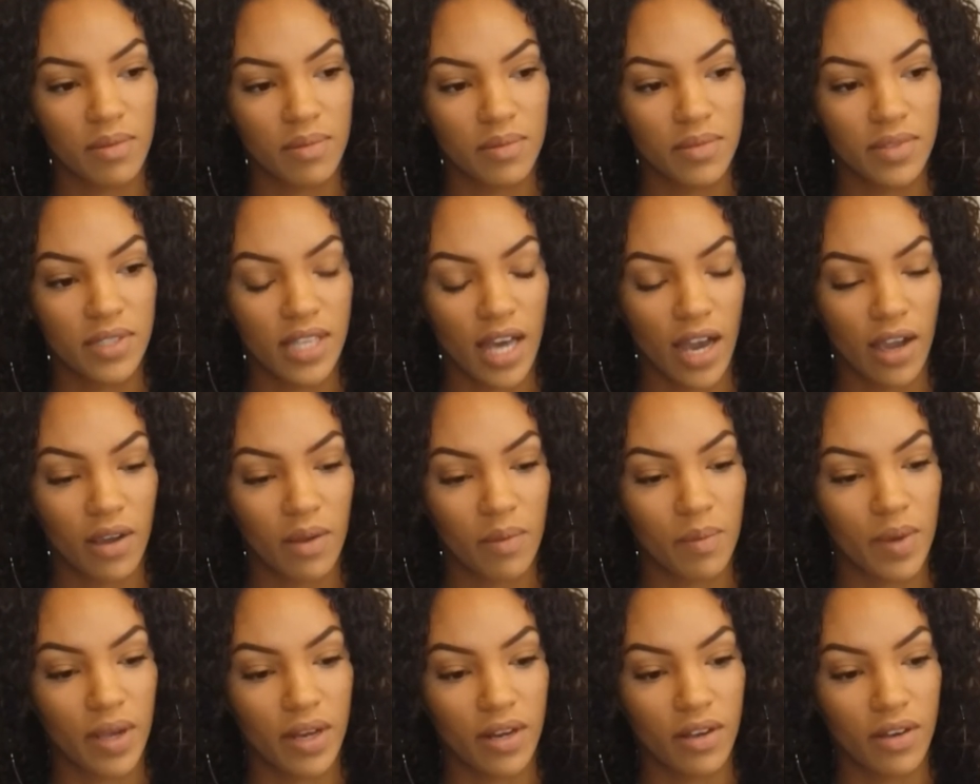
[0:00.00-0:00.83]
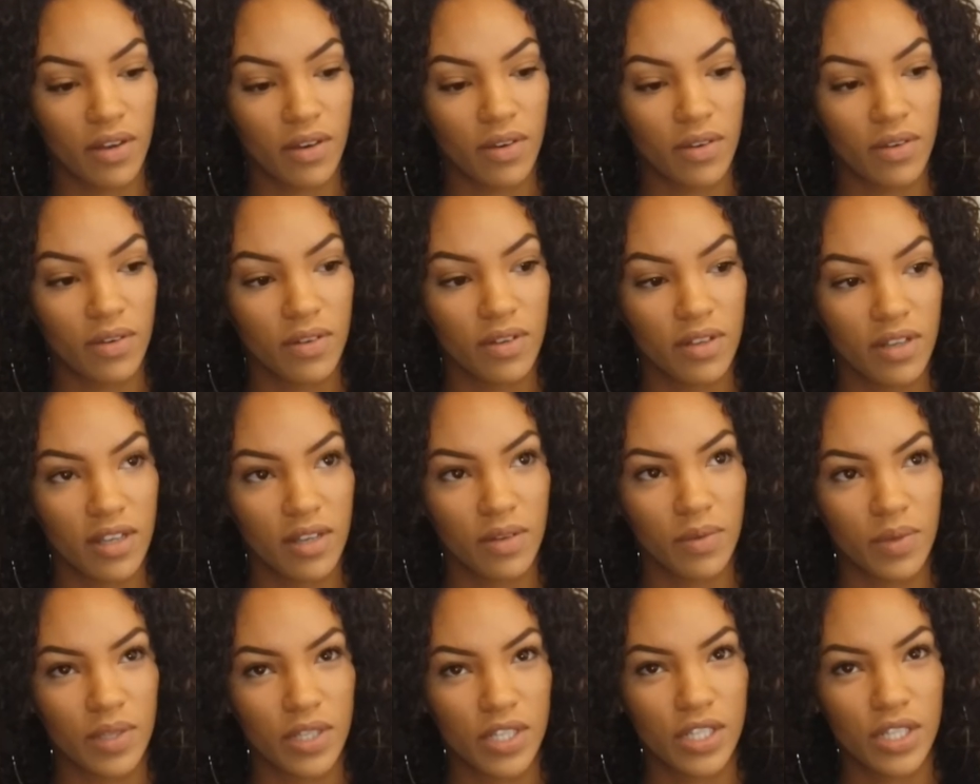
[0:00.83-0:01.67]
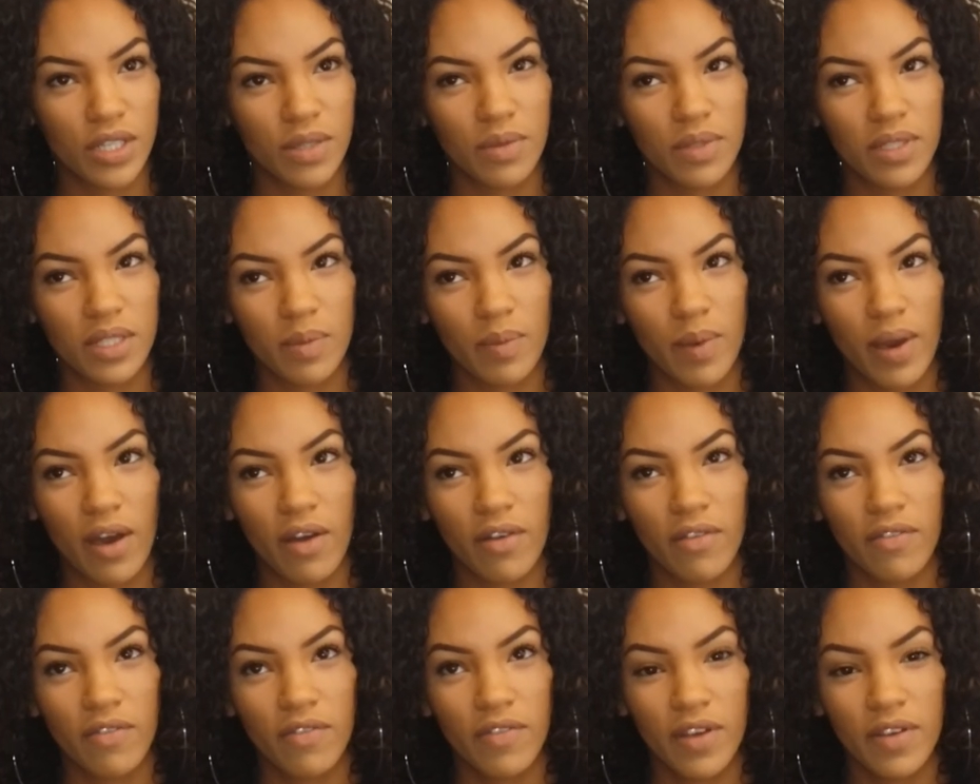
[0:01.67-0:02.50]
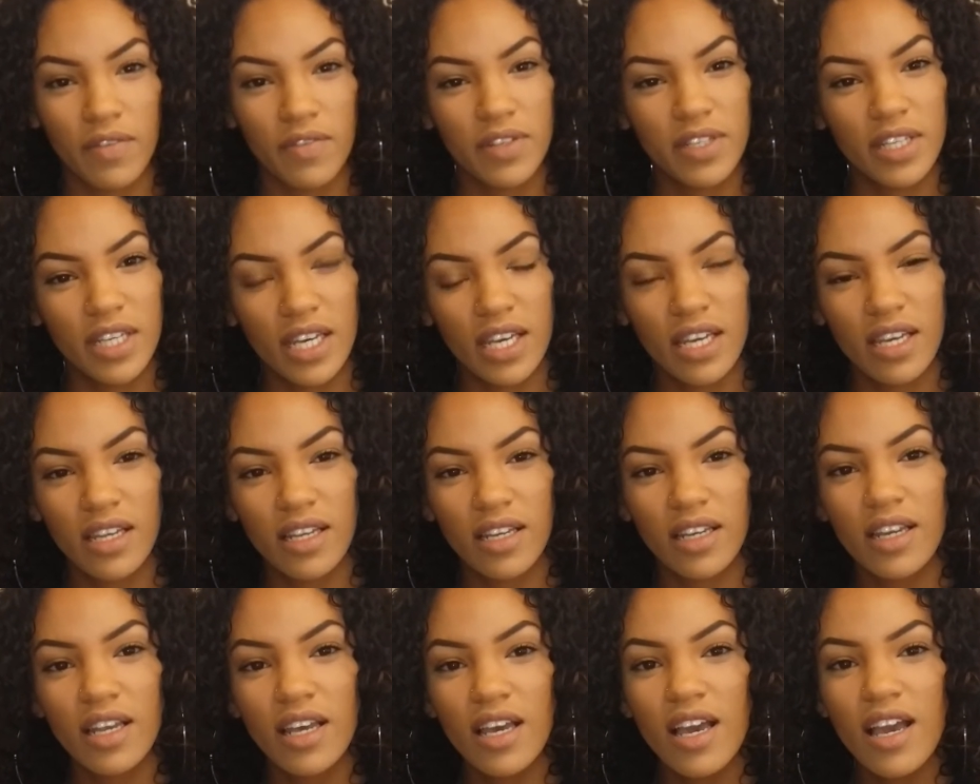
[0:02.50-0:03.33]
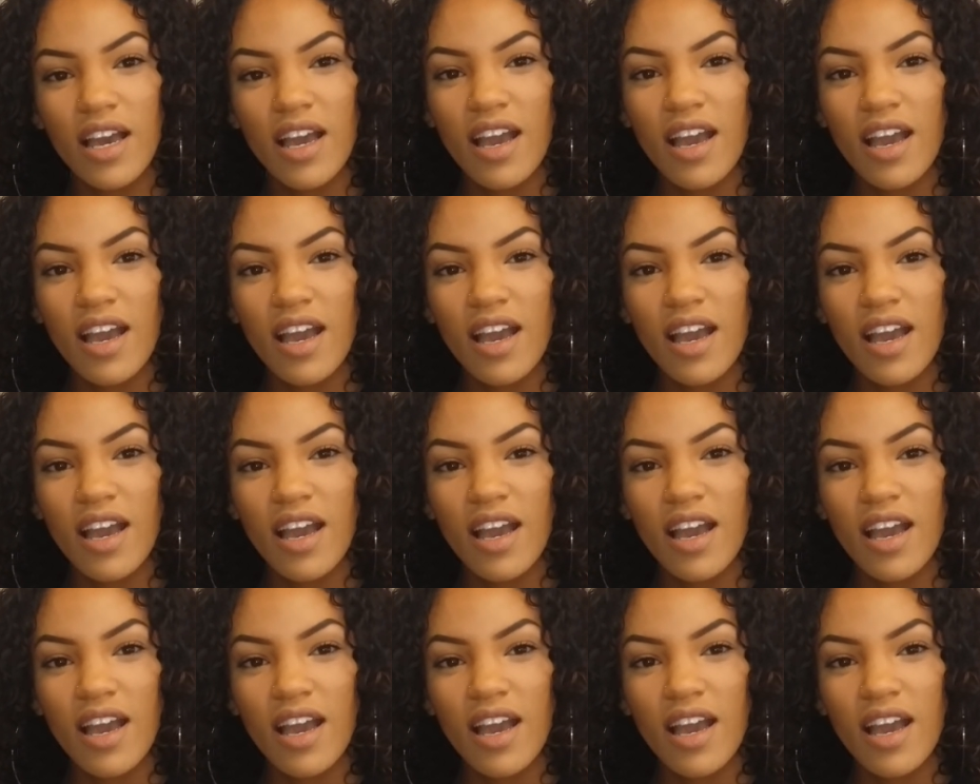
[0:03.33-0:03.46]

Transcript: Sacramento when she was about 15,